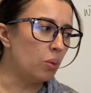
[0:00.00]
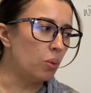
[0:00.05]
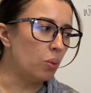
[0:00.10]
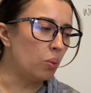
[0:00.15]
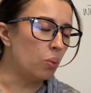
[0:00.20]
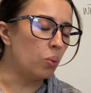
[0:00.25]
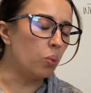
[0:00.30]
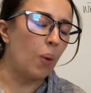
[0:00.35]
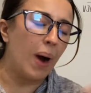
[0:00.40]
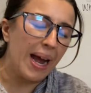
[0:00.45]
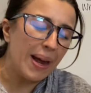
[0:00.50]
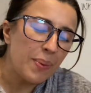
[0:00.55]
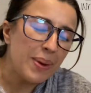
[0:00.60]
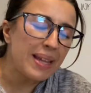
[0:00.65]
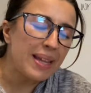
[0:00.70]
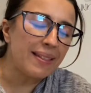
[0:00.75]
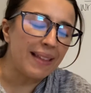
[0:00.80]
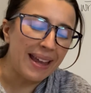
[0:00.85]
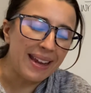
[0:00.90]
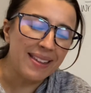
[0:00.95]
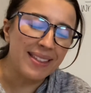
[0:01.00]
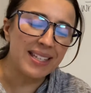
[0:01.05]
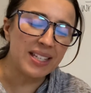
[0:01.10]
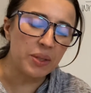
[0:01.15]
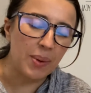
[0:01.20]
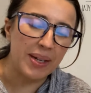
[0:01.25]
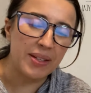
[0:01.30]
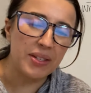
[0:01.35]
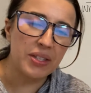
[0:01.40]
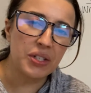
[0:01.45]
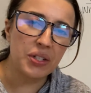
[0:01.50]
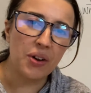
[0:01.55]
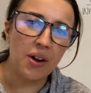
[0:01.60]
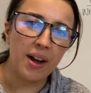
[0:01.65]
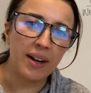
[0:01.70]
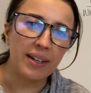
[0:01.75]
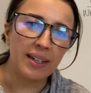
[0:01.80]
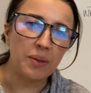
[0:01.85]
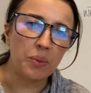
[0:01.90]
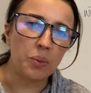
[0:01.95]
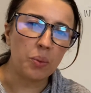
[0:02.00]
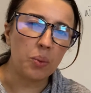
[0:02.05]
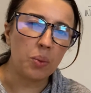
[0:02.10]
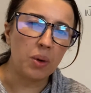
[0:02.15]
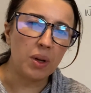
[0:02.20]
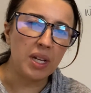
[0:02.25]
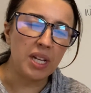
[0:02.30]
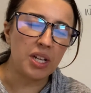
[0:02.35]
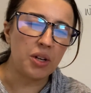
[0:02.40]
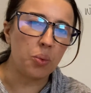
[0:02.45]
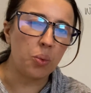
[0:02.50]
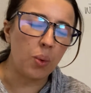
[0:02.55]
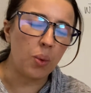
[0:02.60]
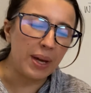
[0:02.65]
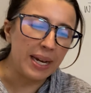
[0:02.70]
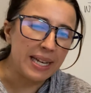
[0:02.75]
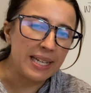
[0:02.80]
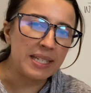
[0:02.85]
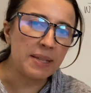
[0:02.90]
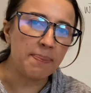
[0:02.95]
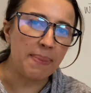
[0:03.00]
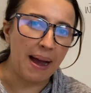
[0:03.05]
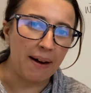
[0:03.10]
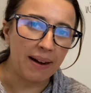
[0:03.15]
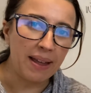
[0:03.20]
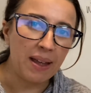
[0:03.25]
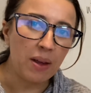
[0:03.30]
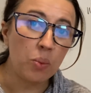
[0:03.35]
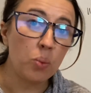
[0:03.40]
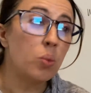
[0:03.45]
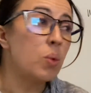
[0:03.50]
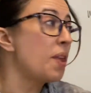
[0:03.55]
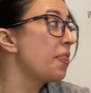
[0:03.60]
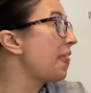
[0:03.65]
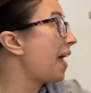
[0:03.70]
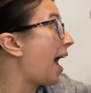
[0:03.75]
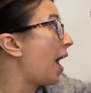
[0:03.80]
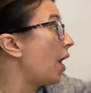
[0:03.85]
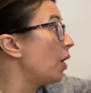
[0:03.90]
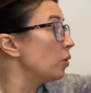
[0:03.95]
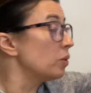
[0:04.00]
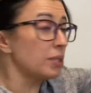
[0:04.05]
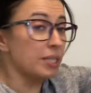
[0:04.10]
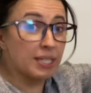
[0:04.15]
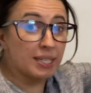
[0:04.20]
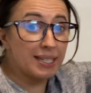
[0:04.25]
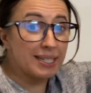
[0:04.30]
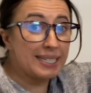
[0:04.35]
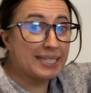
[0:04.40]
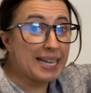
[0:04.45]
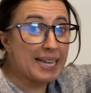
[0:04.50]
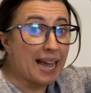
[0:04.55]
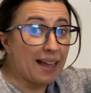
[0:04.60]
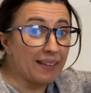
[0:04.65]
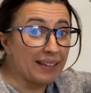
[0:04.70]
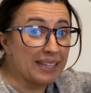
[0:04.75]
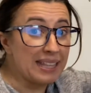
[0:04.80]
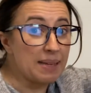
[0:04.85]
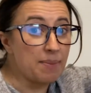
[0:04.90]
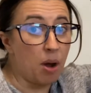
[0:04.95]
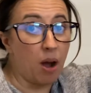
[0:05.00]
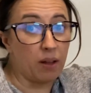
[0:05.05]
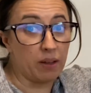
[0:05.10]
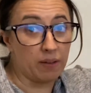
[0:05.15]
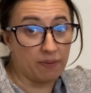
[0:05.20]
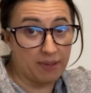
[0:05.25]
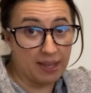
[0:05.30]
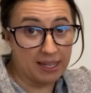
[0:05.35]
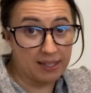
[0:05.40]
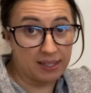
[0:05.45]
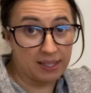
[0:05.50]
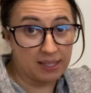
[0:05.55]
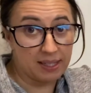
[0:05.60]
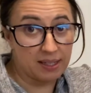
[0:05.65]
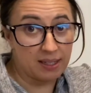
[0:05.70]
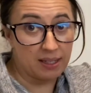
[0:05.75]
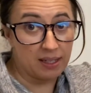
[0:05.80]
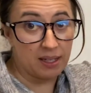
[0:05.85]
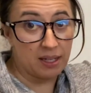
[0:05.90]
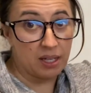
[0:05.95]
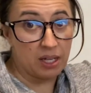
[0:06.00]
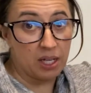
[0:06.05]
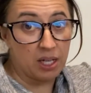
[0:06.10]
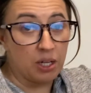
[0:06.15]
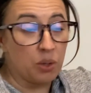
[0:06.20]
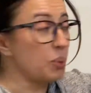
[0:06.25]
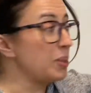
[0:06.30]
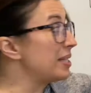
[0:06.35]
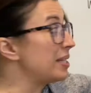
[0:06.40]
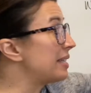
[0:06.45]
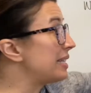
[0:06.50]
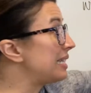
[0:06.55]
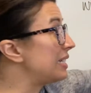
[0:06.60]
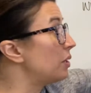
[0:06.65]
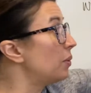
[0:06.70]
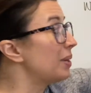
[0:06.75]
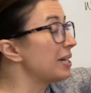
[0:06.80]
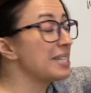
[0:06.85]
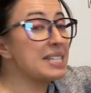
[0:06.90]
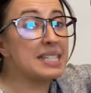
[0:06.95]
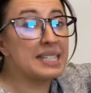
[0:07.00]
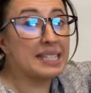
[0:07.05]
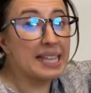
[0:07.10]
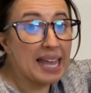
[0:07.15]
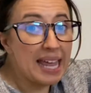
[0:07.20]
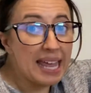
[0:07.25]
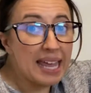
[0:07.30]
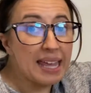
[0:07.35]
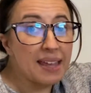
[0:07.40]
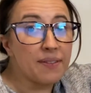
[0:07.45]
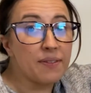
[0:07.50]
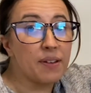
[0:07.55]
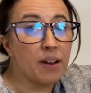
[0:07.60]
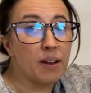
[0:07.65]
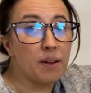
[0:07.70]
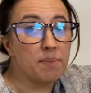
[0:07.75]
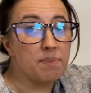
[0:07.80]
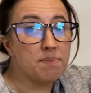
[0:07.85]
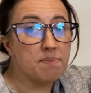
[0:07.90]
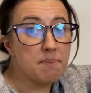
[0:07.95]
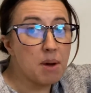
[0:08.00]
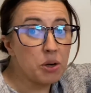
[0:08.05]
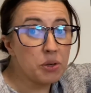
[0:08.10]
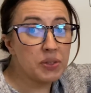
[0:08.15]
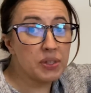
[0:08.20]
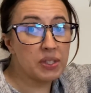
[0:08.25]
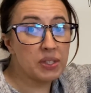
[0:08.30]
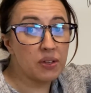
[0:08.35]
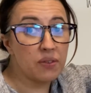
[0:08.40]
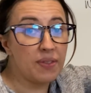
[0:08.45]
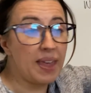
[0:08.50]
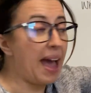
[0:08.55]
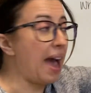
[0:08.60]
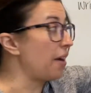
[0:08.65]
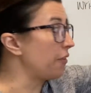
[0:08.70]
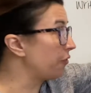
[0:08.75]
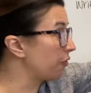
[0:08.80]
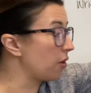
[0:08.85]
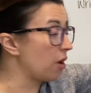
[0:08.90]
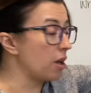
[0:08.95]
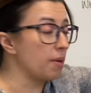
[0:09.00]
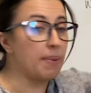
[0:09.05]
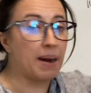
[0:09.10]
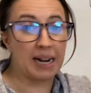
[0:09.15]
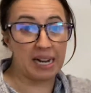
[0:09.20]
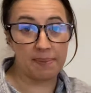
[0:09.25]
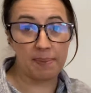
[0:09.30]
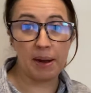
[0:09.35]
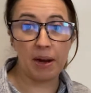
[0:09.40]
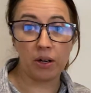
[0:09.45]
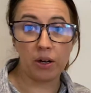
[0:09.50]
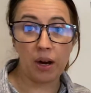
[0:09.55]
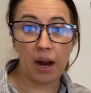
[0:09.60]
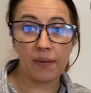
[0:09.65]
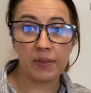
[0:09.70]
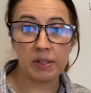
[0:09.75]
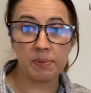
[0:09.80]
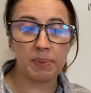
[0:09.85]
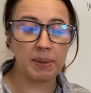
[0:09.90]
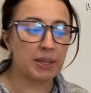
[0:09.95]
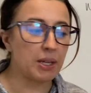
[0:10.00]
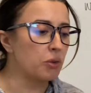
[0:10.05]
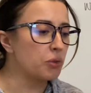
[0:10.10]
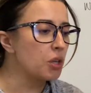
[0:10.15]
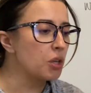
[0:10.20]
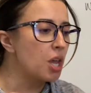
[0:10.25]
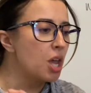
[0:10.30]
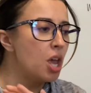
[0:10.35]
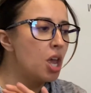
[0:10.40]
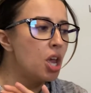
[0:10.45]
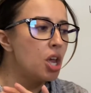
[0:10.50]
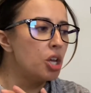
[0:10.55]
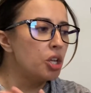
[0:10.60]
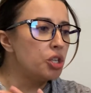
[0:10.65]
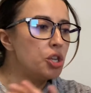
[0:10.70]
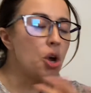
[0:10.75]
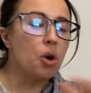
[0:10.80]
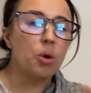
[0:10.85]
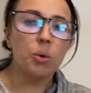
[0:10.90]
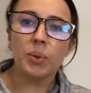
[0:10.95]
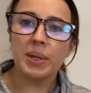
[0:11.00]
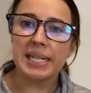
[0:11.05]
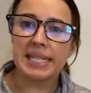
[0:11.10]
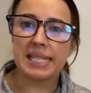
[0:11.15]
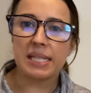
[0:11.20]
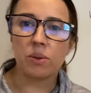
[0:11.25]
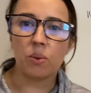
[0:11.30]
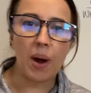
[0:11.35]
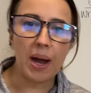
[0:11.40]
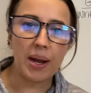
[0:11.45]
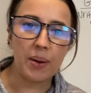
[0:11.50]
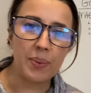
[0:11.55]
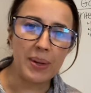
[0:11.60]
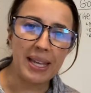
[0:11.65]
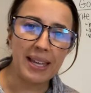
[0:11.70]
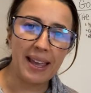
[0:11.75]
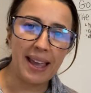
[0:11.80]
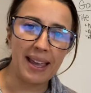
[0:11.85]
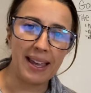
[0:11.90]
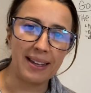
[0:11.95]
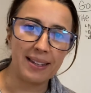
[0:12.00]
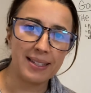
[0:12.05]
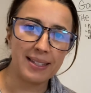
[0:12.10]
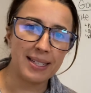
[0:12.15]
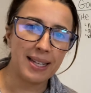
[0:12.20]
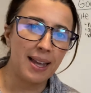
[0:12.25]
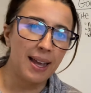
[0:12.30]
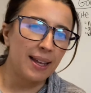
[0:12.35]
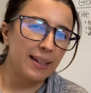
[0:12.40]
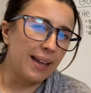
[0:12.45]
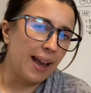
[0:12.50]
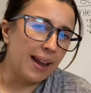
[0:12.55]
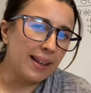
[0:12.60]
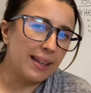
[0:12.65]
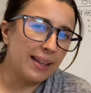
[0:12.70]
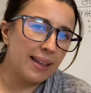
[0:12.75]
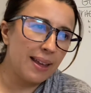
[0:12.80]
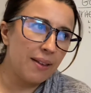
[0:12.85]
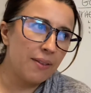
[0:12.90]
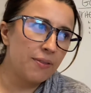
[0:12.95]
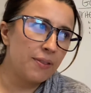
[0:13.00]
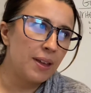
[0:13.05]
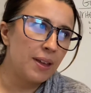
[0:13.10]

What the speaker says: why we like this restaurant, what it is about it, without telling them all of this. We still want to save most of that for our body paragraphs, but there's no reason why we can't kind of give